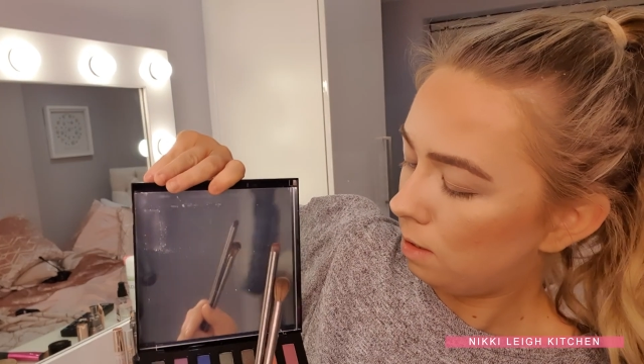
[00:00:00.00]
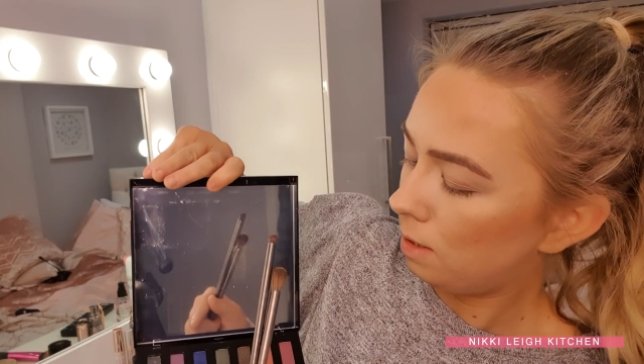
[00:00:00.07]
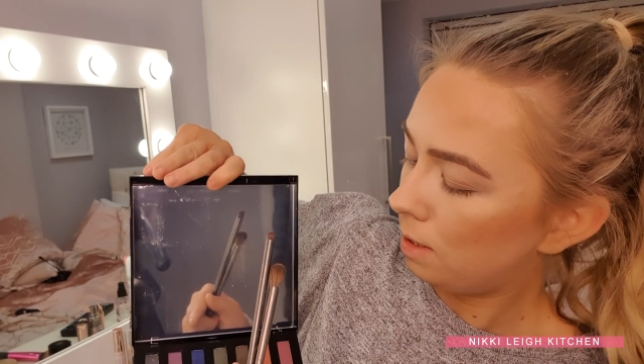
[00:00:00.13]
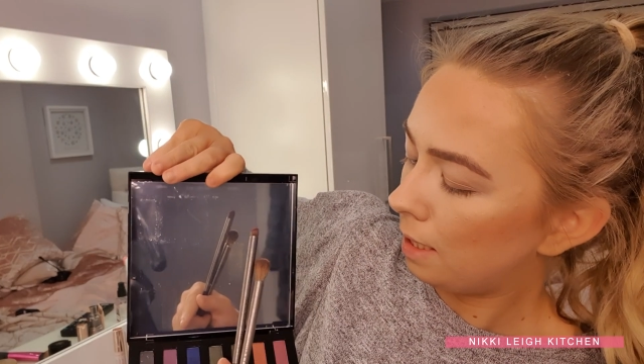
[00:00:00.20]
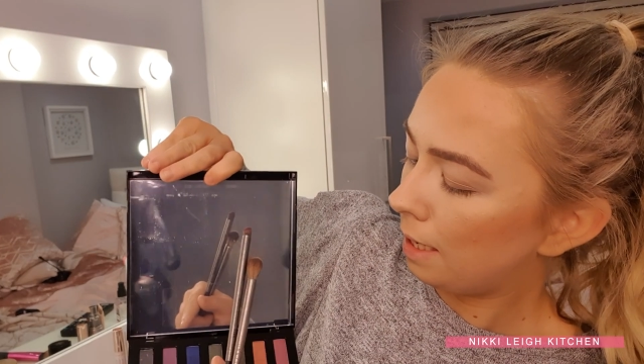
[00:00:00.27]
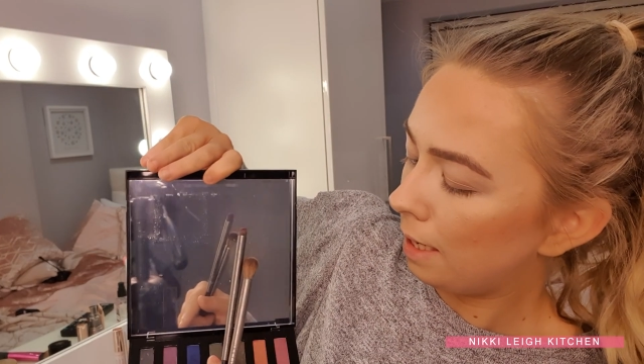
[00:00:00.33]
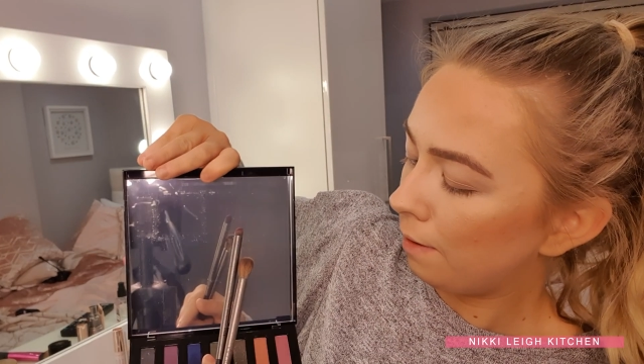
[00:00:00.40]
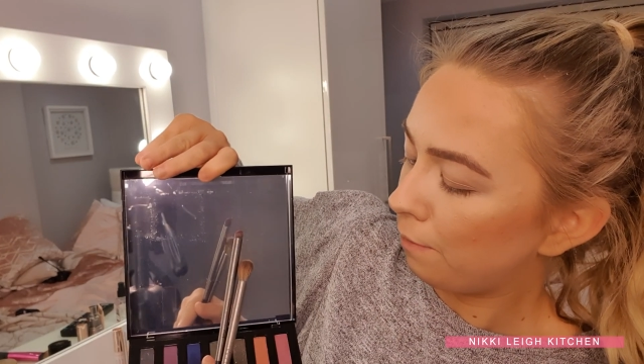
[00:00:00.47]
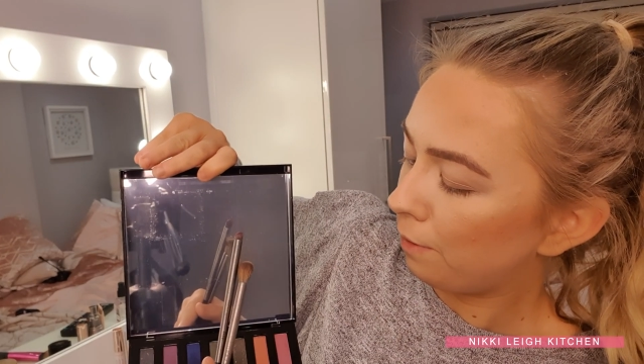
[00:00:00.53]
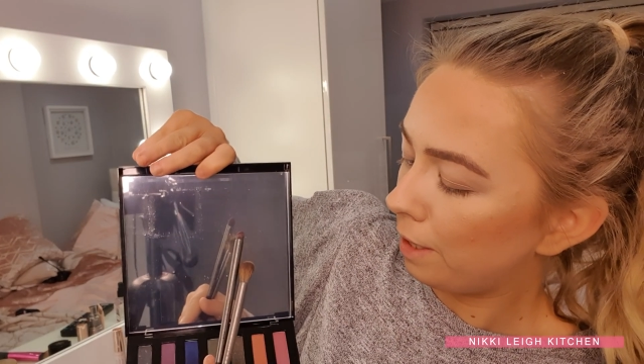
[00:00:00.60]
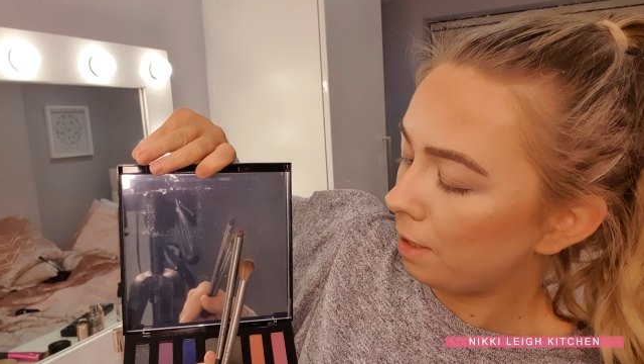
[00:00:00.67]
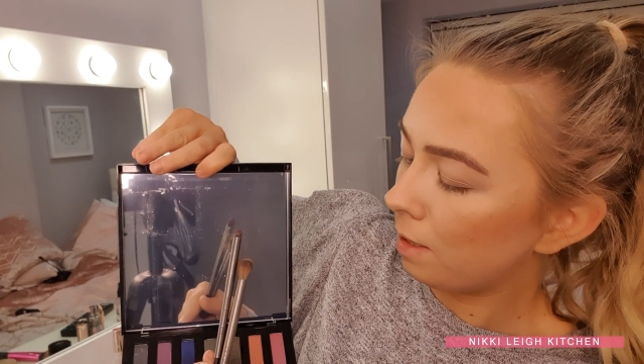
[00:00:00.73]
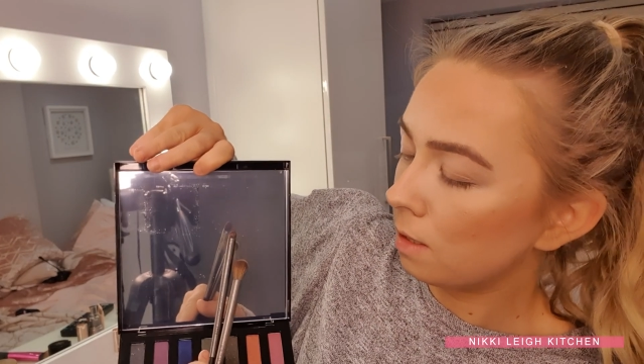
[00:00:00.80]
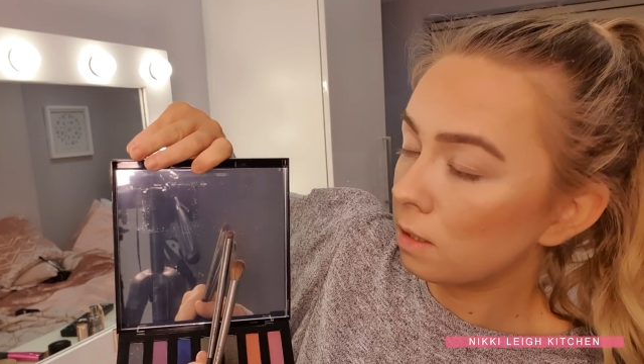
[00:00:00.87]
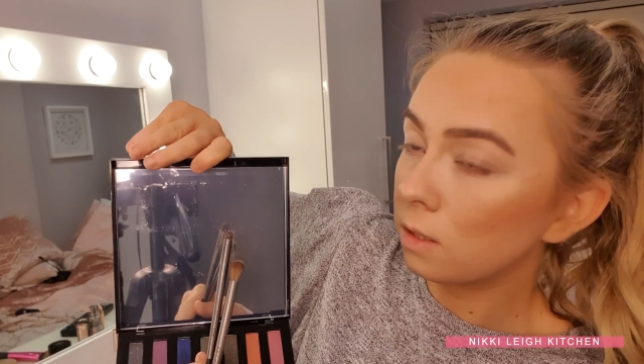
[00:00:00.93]

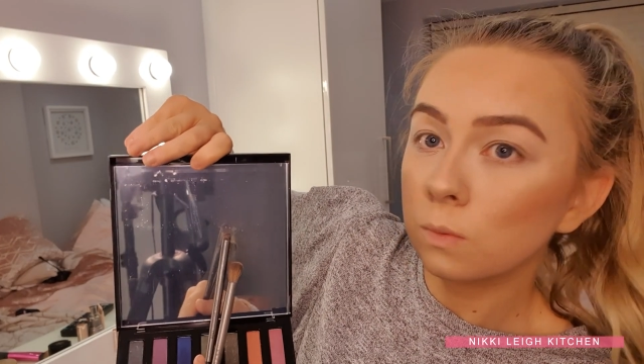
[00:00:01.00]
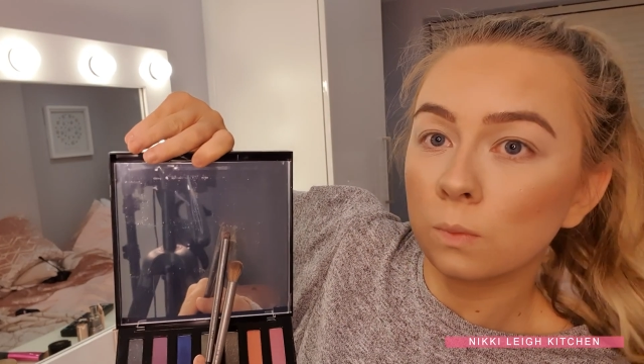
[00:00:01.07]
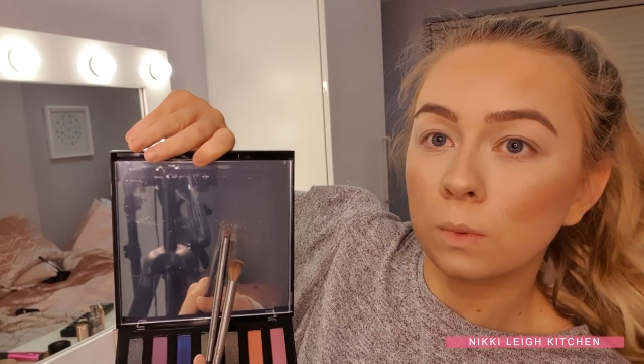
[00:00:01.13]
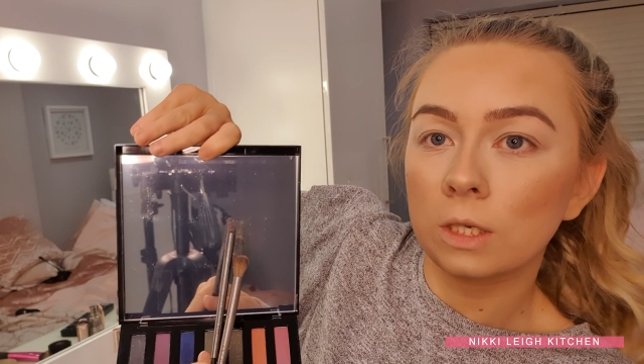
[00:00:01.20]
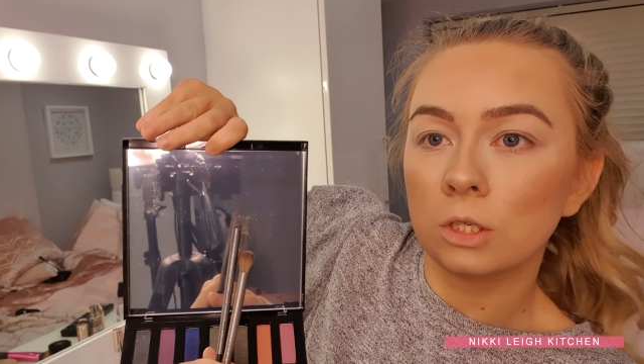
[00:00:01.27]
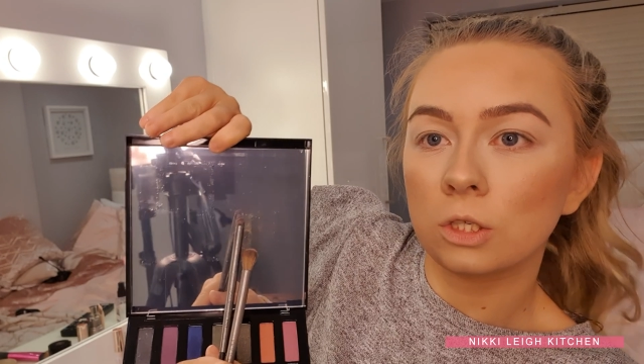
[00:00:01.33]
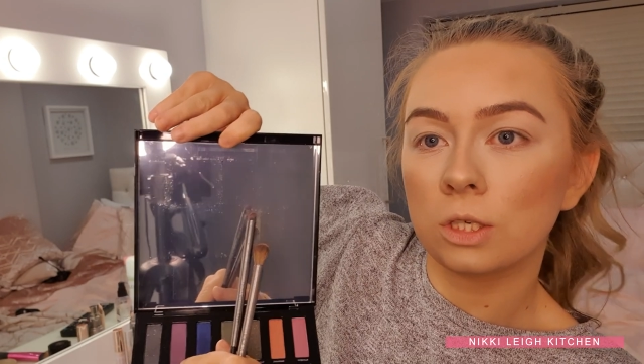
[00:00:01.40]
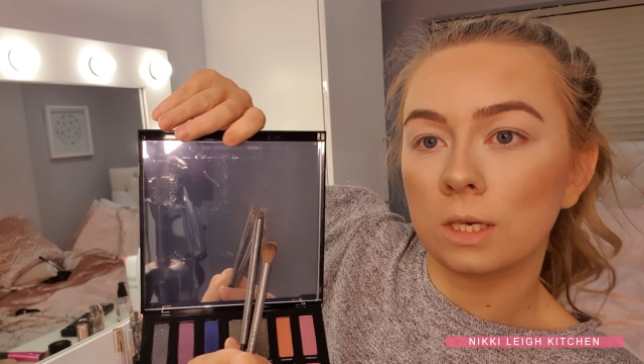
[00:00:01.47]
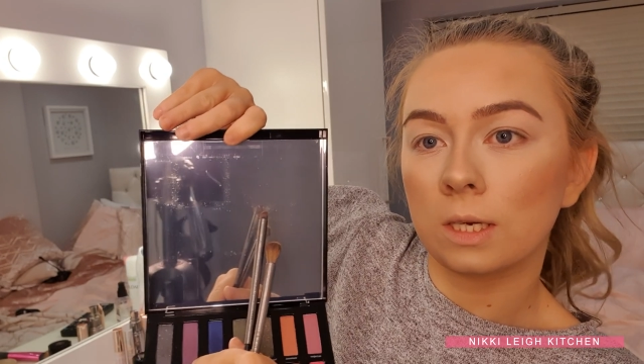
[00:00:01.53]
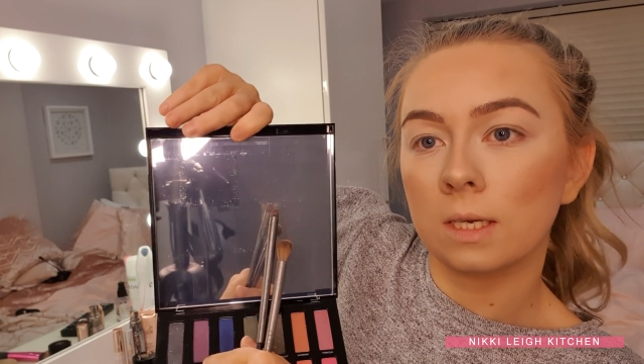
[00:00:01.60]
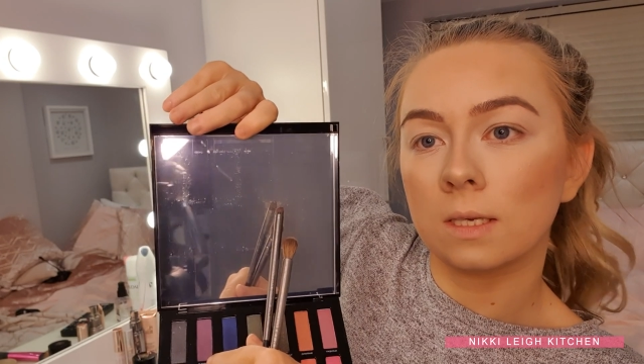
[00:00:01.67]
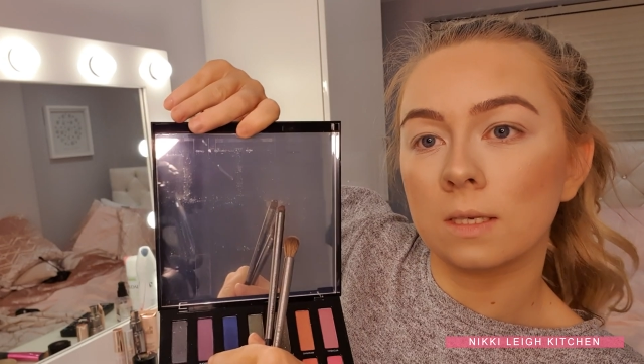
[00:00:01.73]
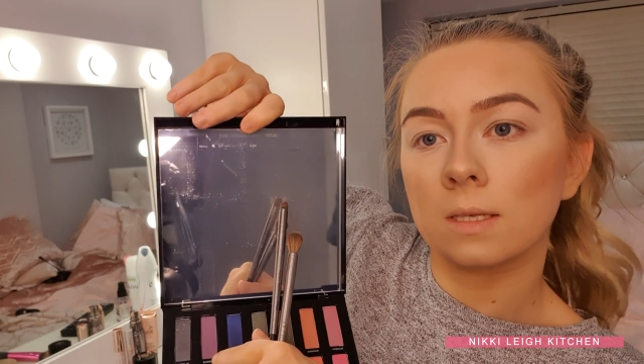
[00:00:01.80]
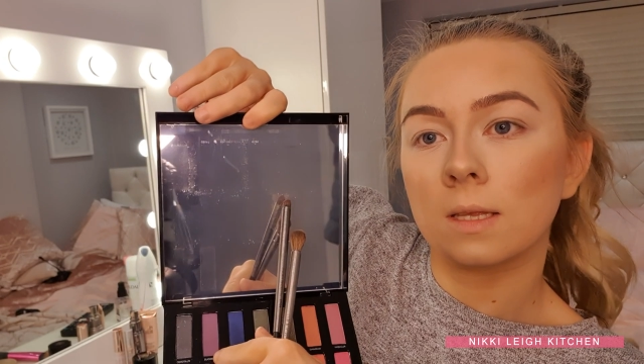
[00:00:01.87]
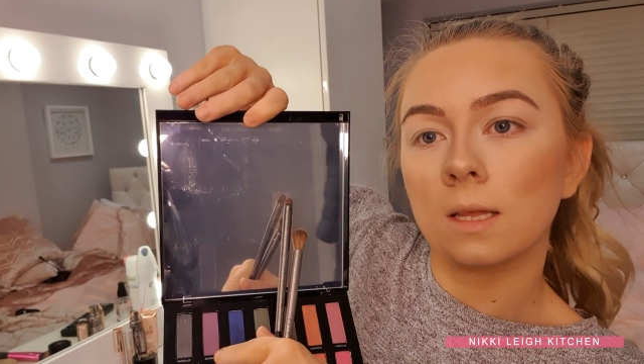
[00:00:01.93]
Delirious, which
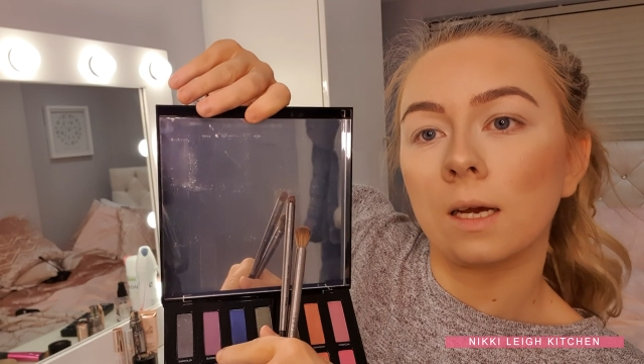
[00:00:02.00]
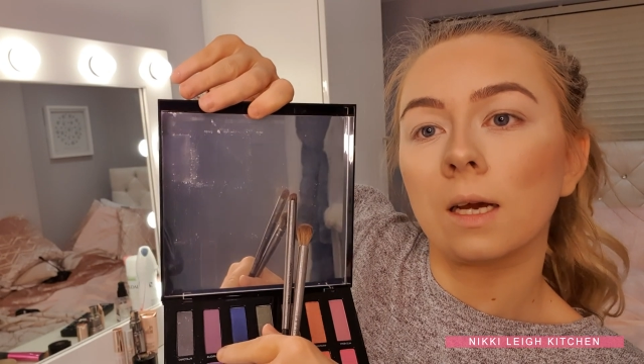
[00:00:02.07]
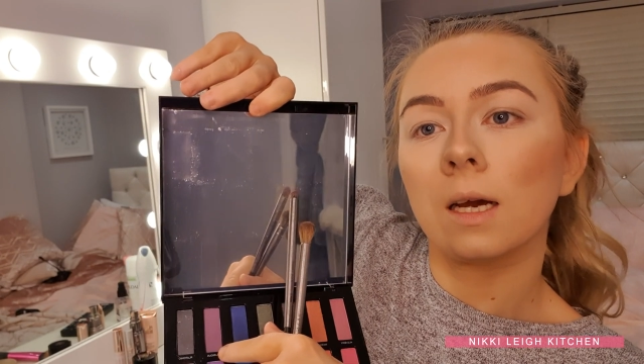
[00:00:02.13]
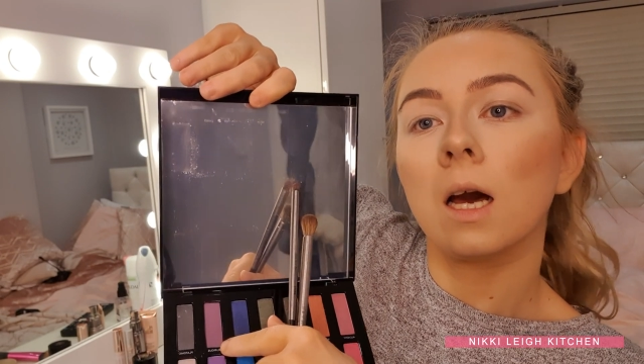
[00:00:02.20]
is the